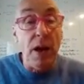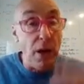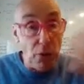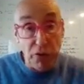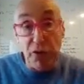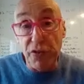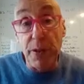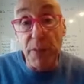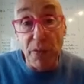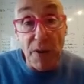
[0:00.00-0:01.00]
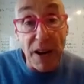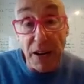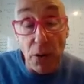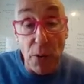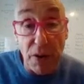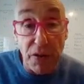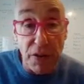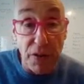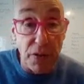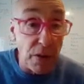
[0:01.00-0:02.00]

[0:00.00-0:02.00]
And also some of the writing questions.